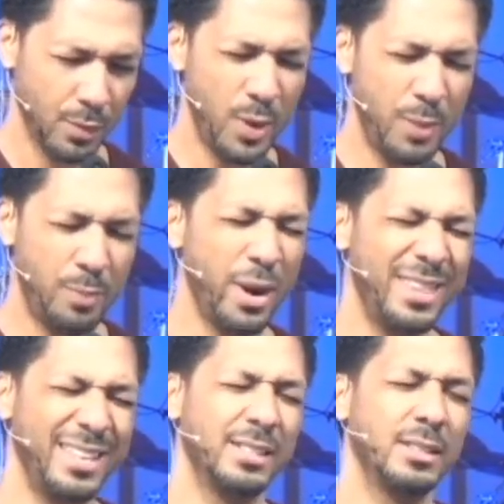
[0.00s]
We pray
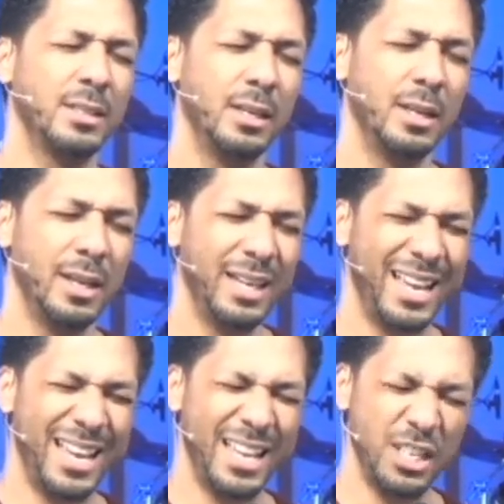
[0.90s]
this
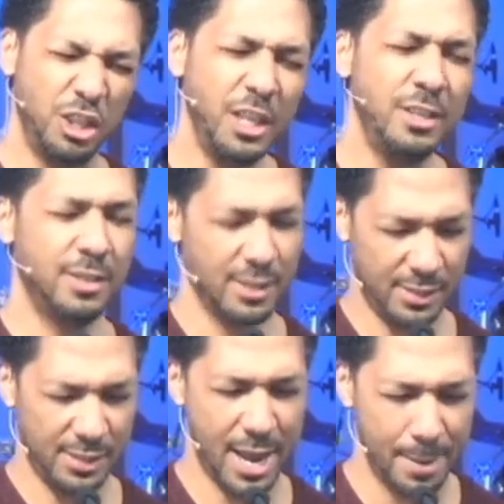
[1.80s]
in
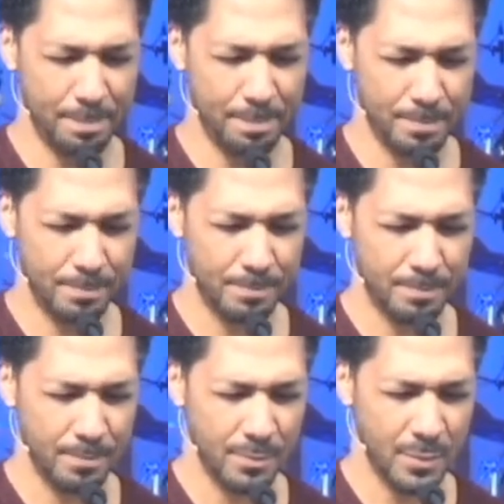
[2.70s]
Jesus' name.
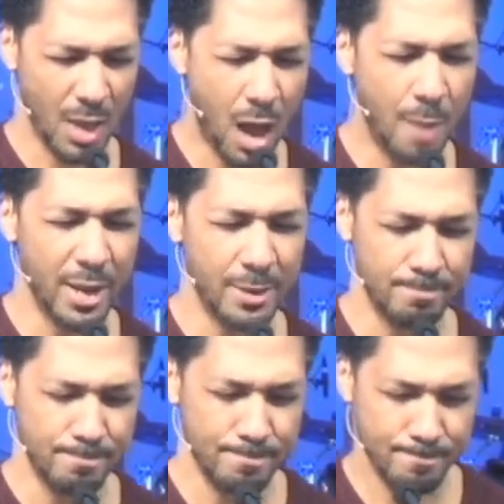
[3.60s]

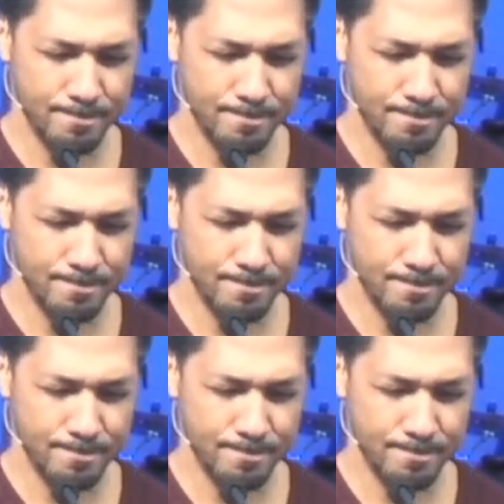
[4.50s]
Amen.